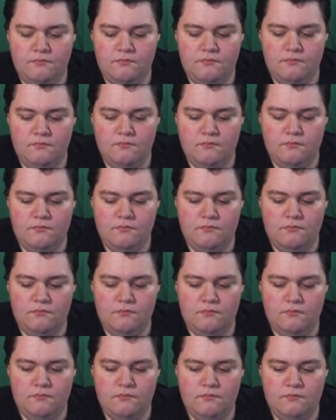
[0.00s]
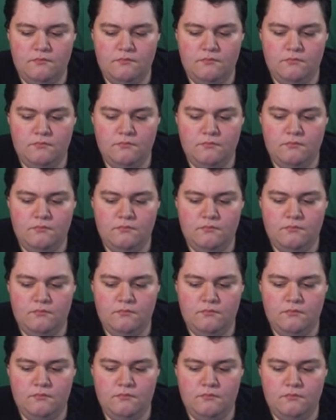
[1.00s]

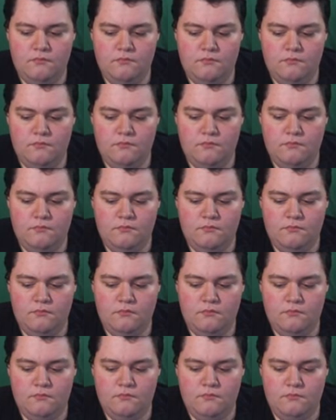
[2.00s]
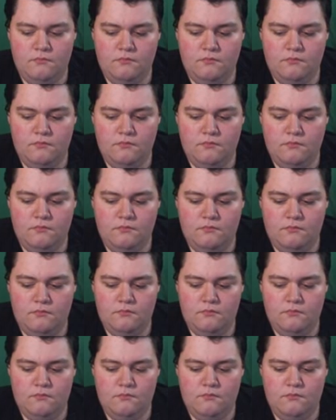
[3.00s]

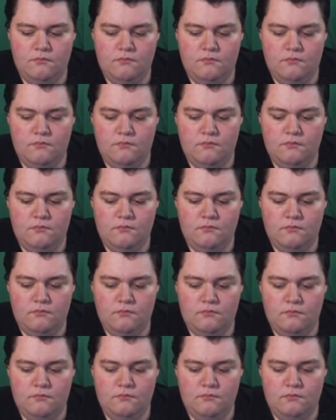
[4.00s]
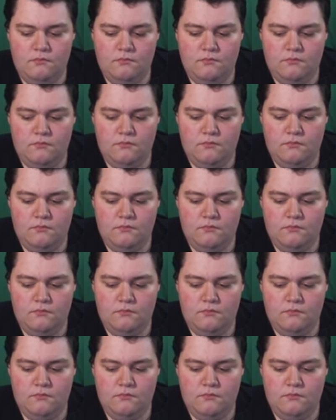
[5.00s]
(not speaking)